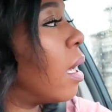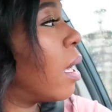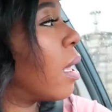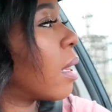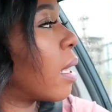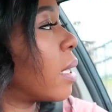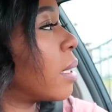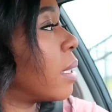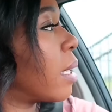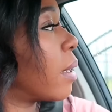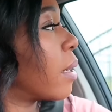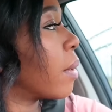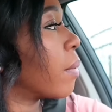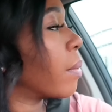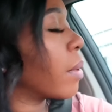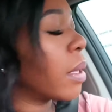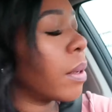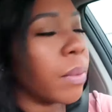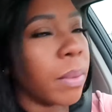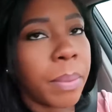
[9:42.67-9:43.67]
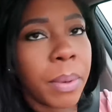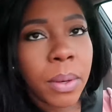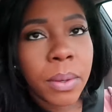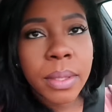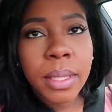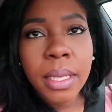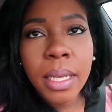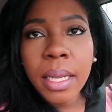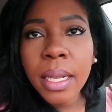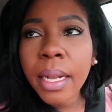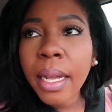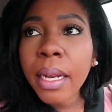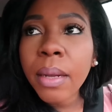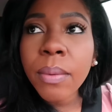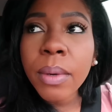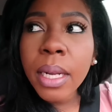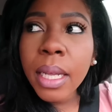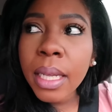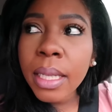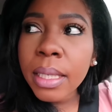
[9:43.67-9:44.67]
that sounded really repulsing and I
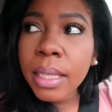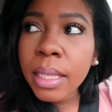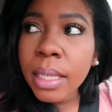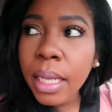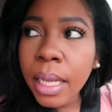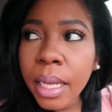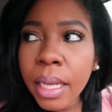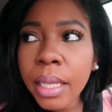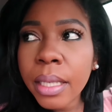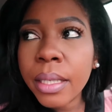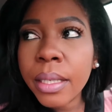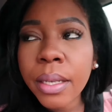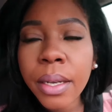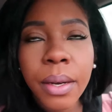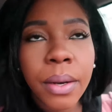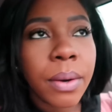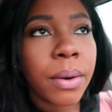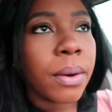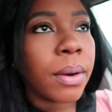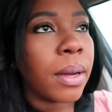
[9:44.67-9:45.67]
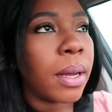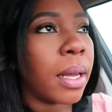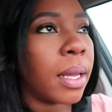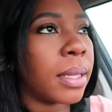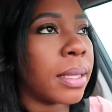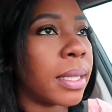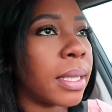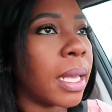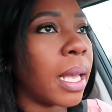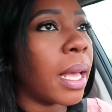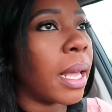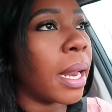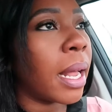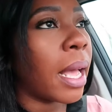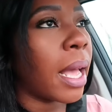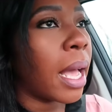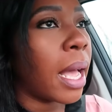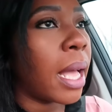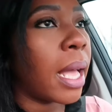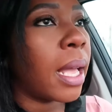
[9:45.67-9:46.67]
didn't want to get sick so instead
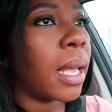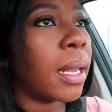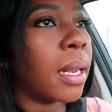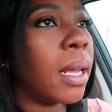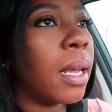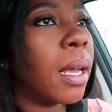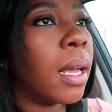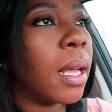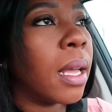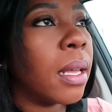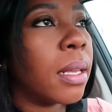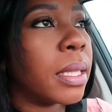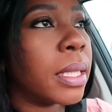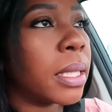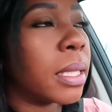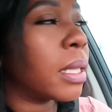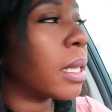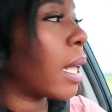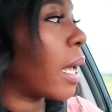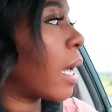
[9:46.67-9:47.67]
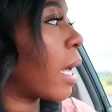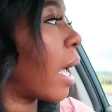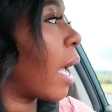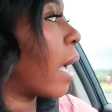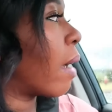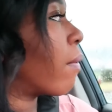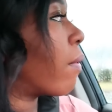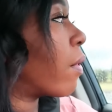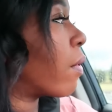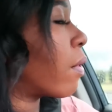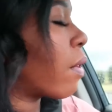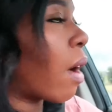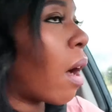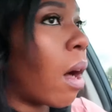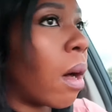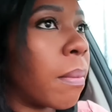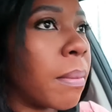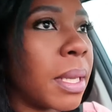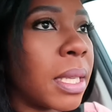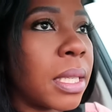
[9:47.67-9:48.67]
I had like a handful of
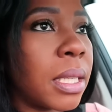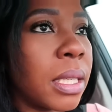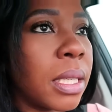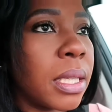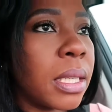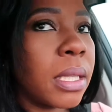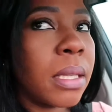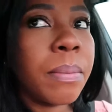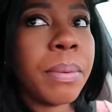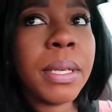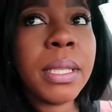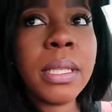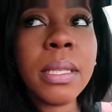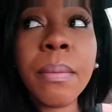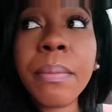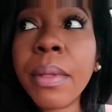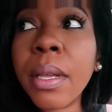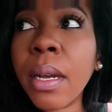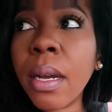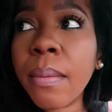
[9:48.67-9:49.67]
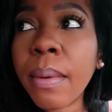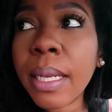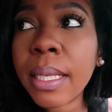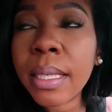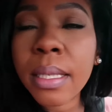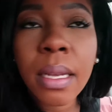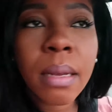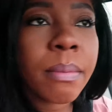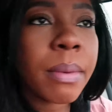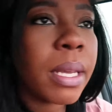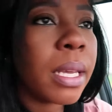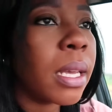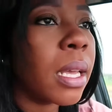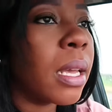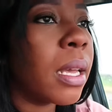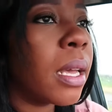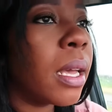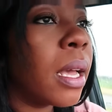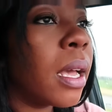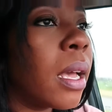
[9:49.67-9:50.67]
almonds just to put something on my stomach
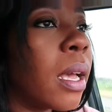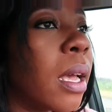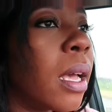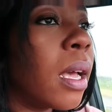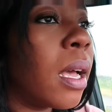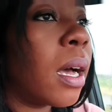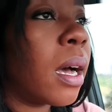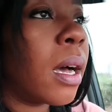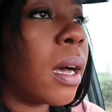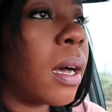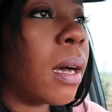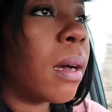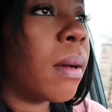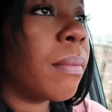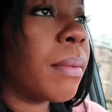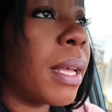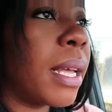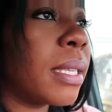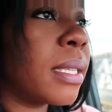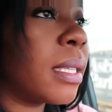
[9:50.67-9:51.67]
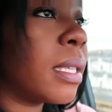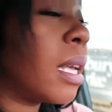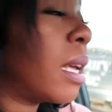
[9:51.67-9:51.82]
um, that's